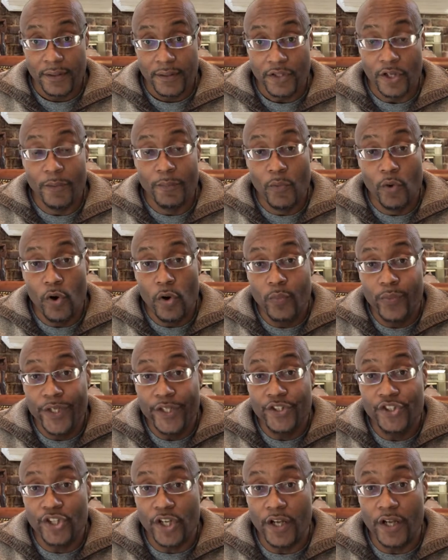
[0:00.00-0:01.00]
The more we
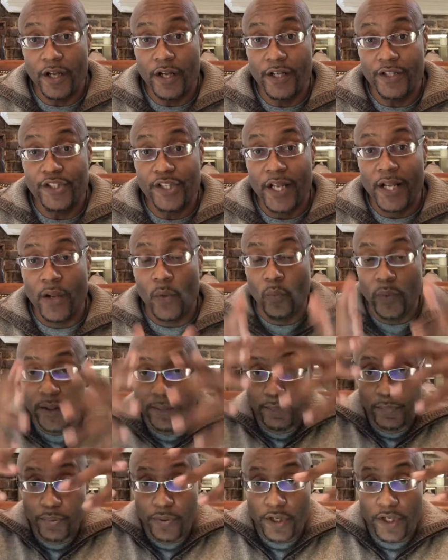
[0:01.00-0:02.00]
judge, we
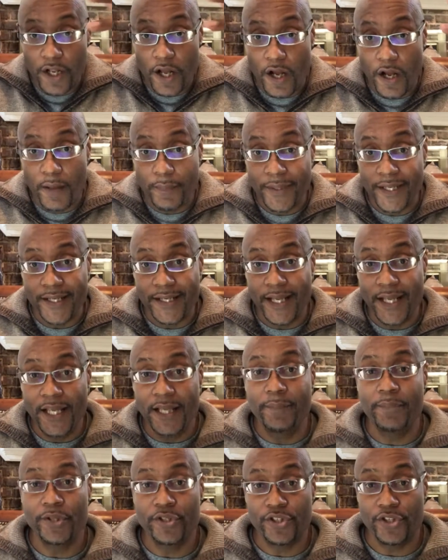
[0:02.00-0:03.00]
put up
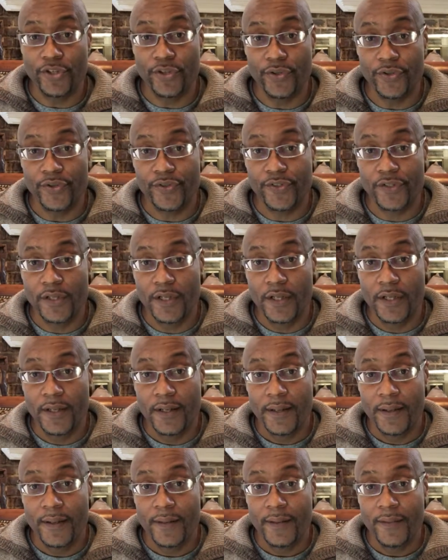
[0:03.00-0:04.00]
inhibitors
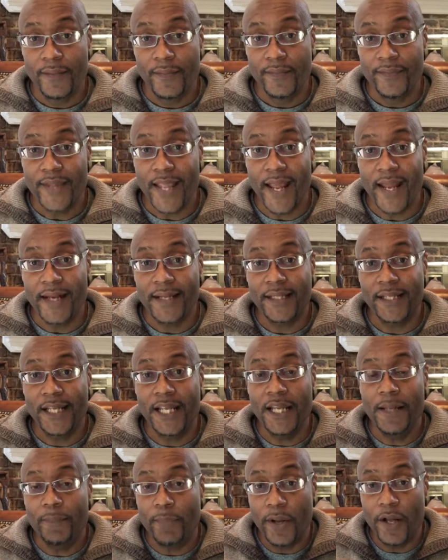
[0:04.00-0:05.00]
that
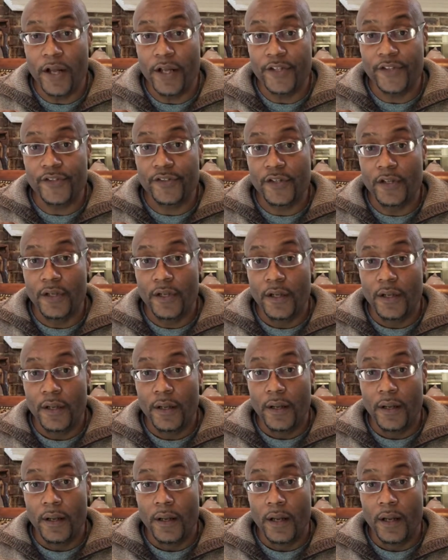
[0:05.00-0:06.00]
keep us
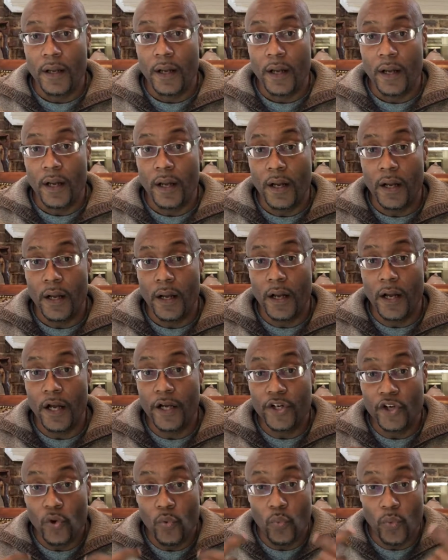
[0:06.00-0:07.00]

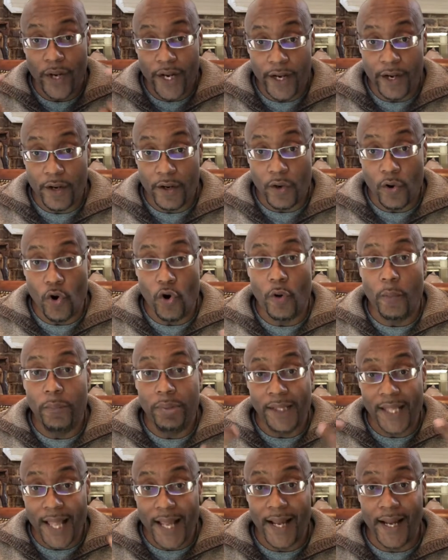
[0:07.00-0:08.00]
unaware or
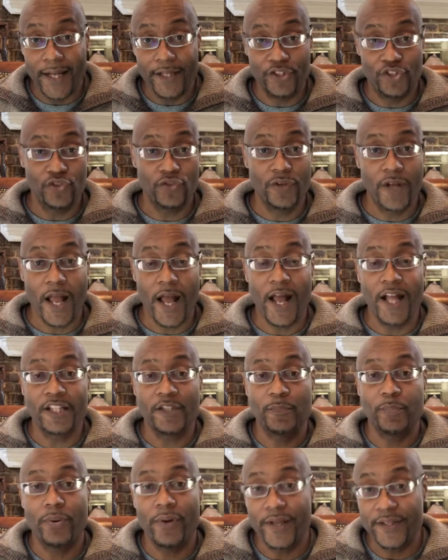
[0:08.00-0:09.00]
blind to
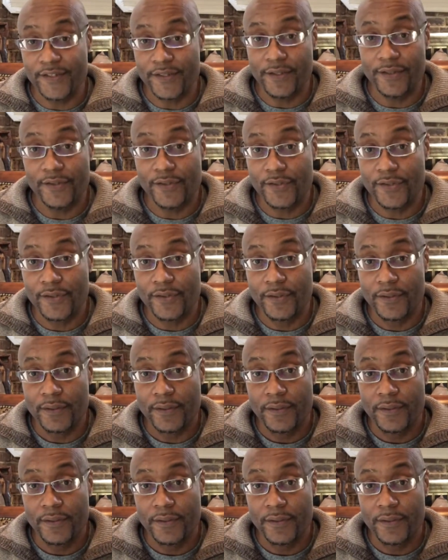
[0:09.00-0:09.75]
God's presence.